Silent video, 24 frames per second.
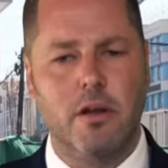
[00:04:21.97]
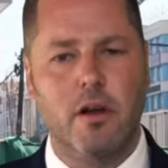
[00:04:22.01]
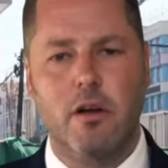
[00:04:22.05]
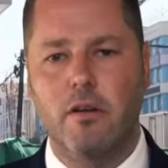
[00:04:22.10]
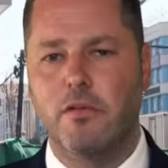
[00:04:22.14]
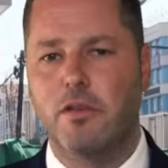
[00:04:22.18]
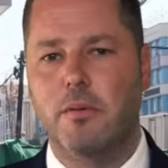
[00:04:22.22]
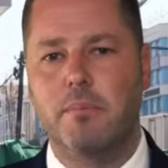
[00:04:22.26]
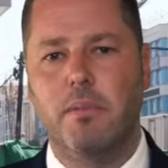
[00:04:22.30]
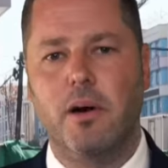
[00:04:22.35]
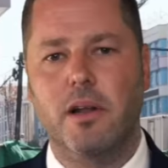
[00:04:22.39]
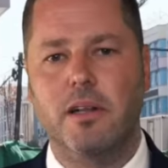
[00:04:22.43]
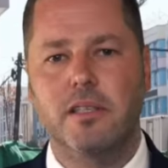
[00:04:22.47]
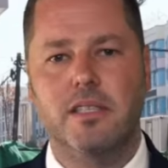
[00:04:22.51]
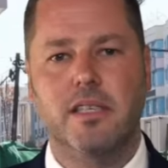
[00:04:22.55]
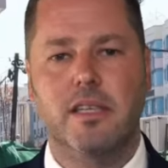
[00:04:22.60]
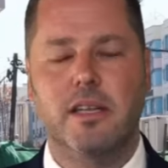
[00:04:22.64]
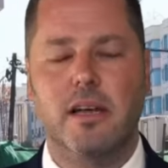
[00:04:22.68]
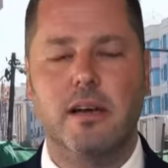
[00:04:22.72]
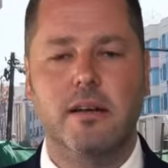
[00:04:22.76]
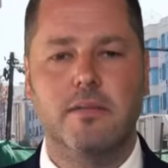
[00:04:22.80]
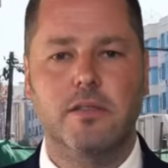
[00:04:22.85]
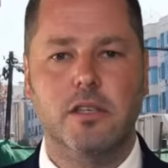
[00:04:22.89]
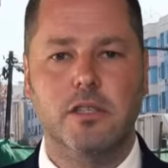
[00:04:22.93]
COVID policy.
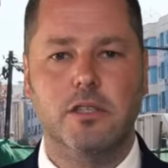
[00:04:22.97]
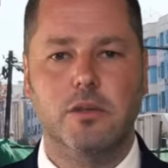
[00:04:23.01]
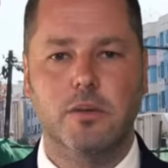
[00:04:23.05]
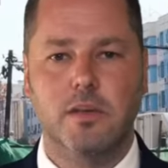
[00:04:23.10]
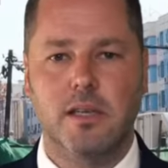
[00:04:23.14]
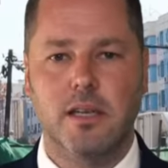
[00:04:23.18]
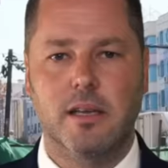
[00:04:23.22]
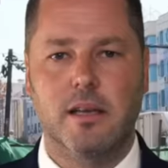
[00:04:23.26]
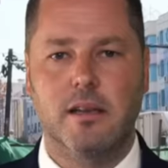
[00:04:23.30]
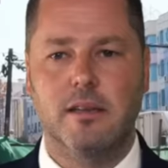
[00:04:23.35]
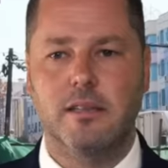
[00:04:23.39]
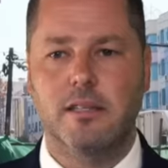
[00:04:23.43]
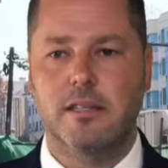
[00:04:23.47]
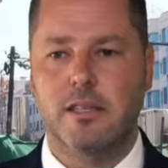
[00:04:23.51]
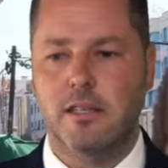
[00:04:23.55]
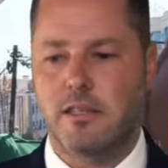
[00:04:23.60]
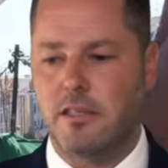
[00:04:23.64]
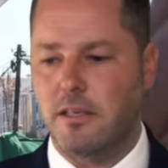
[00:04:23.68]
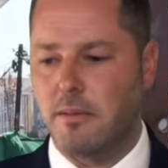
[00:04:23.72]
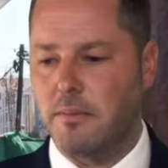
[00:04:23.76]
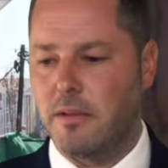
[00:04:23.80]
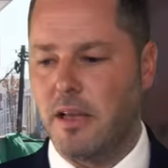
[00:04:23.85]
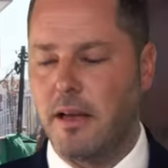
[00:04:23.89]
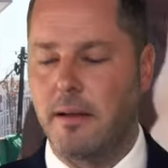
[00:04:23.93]
They have this ridiculous
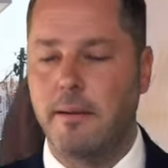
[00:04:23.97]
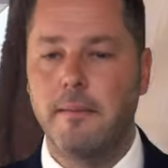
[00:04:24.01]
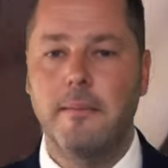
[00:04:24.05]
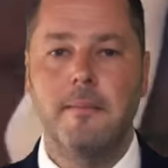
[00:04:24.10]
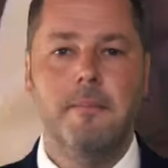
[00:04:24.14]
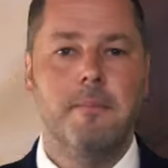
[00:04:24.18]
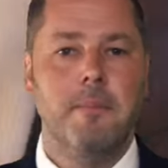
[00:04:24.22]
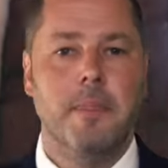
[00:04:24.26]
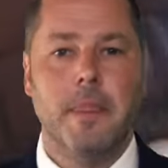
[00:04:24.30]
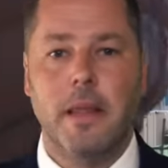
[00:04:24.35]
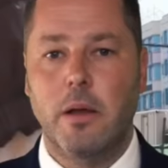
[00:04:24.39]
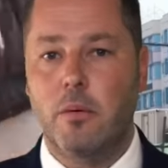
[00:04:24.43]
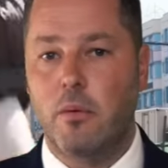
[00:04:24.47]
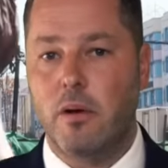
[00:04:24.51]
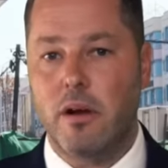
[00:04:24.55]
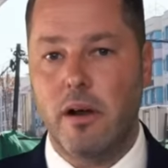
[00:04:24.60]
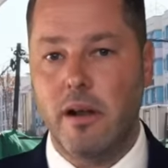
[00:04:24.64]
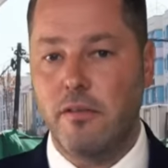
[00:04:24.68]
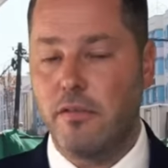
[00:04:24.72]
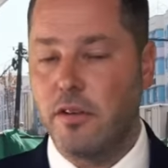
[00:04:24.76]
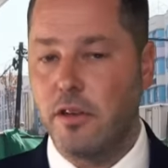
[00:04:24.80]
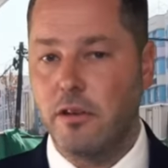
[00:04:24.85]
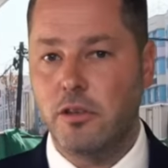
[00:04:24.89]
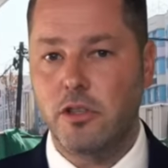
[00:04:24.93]
system that
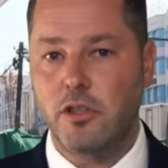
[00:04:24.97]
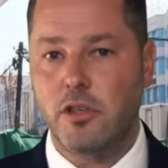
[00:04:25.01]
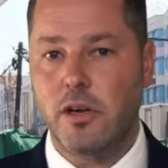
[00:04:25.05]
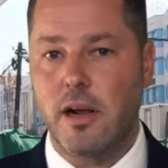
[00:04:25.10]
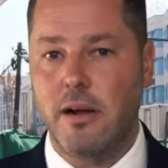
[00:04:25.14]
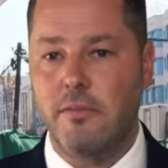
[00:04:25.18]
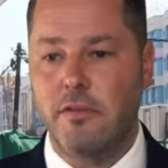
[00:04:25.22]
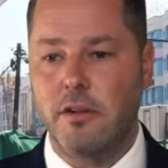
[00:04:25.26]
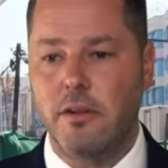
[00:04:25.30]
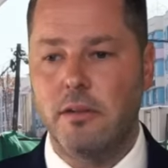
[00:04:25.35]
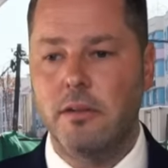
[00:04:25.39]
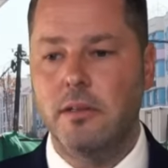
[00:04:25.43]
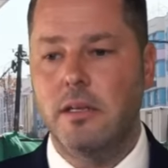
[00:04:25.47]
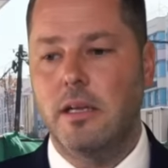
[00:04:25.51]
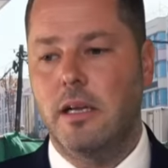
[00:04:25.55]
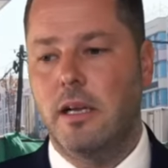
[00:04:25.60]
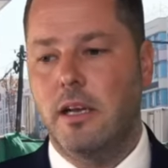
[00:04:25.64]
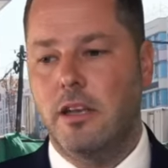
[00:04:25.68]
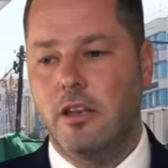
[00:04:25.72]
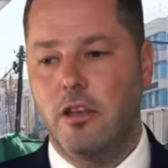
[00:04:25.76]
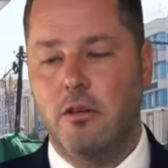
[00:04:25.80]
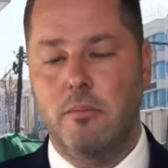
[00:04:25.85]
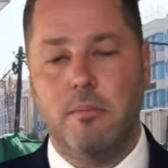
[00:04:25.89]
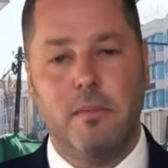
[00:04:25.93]
wherever you travel,
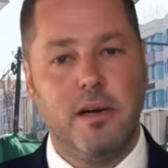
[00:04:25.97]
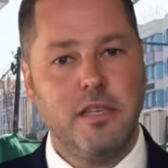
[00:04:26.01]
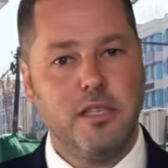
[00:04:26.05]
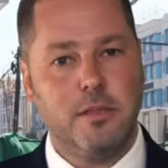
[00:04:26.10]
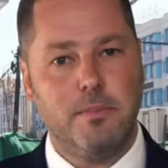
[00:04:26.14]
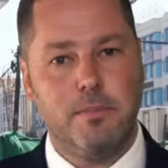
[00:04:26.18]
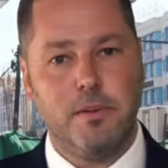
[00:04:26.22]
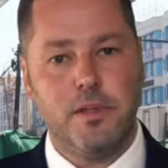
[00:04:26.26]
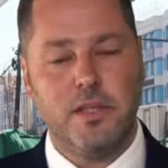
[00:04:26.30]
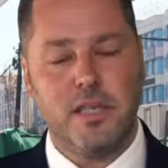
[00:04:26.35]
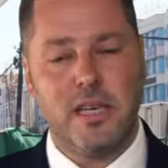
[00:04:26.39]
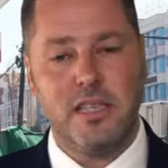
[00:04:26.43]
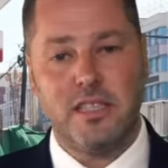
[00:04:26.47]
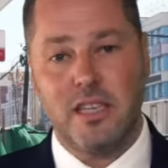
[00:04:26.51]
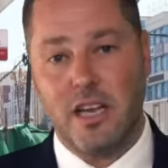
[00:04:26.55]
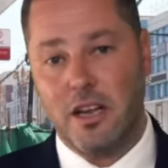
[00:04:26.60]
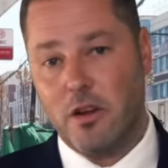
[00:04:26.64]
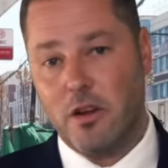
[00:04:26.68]
you must present a